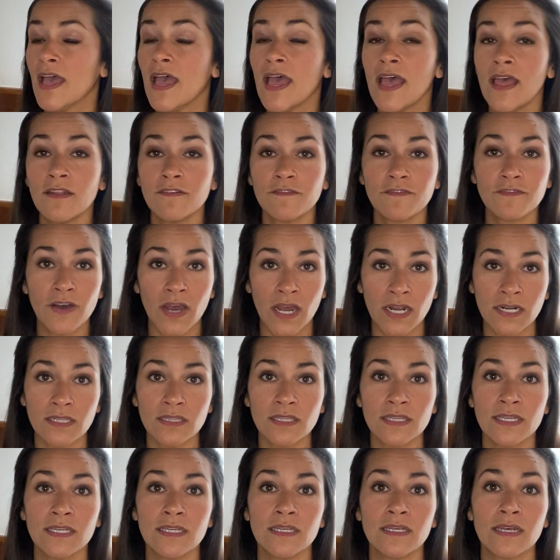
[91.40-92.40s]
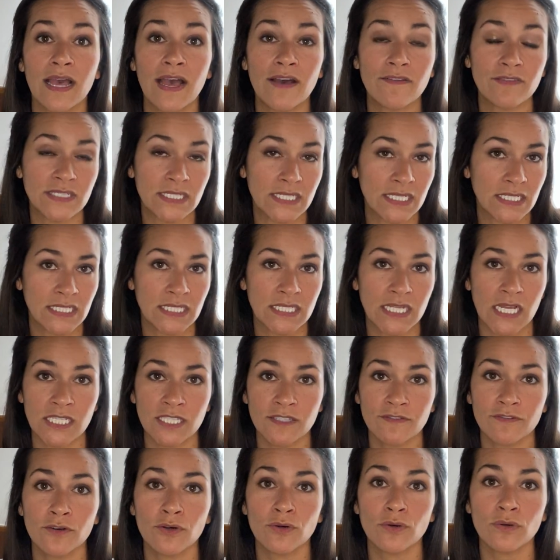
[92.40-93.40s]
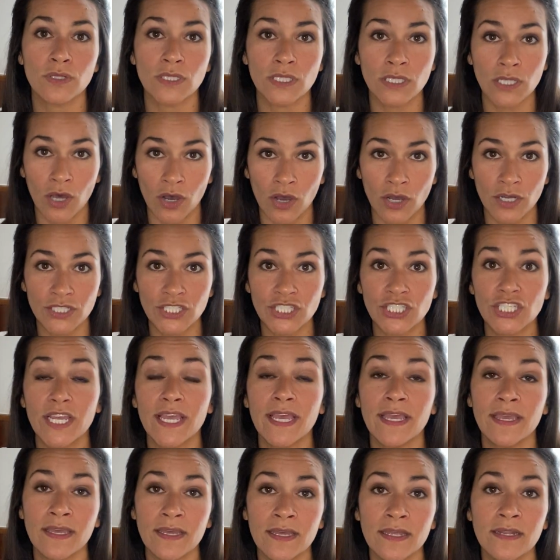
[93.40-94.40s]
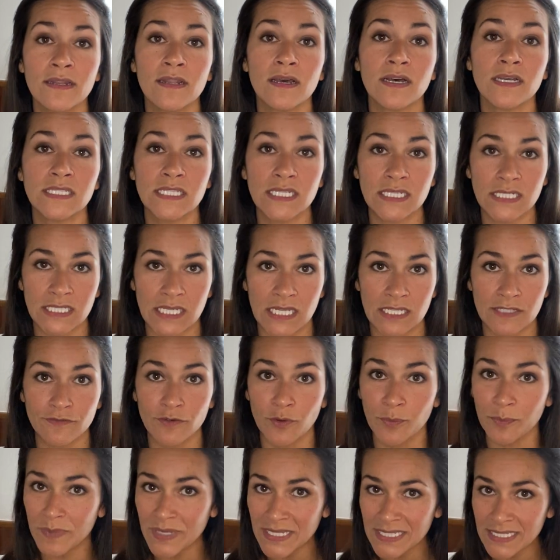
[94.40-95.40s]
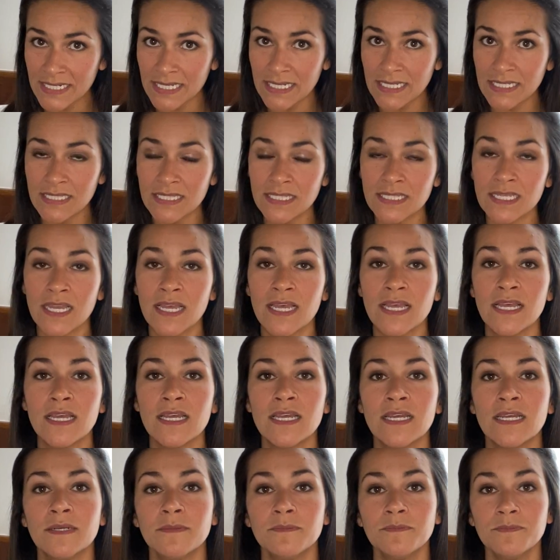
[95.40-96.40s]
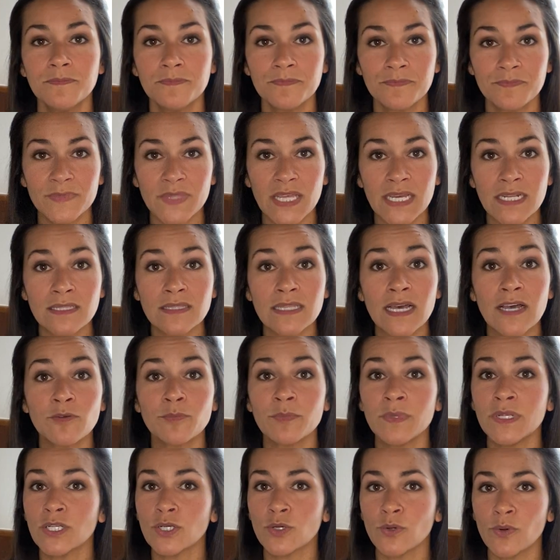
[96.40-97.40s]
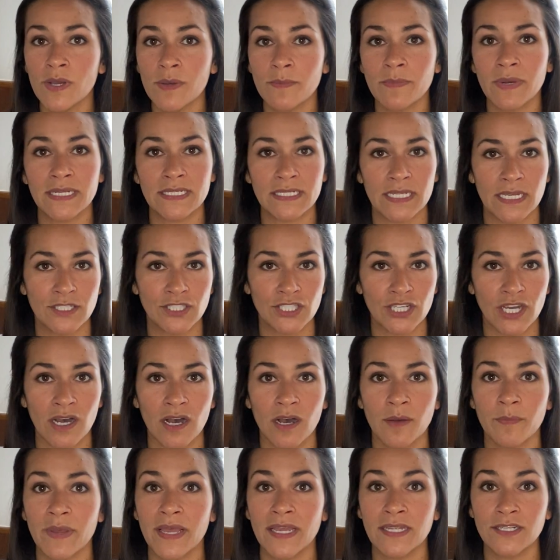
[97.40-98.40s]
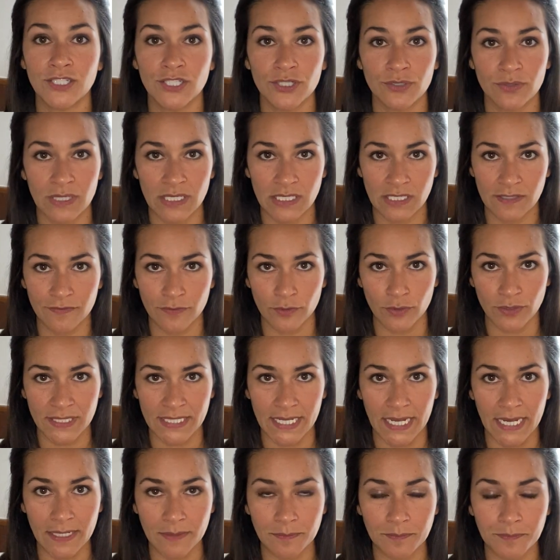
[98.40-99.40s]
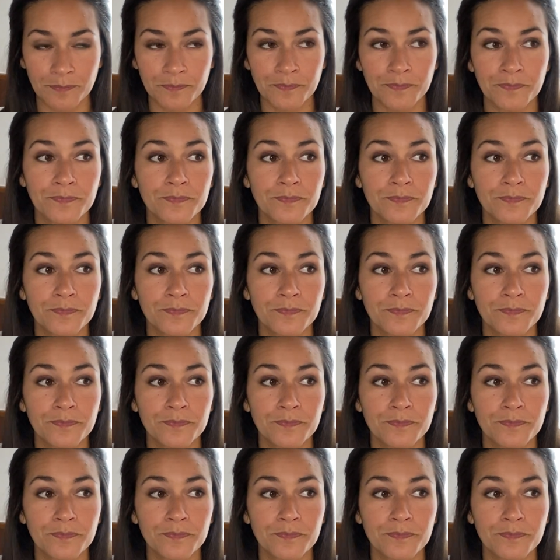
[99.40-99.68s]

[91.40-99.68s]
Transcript: and finally have a successful launch and a successful business that allowed me to quit my day job and do this full time.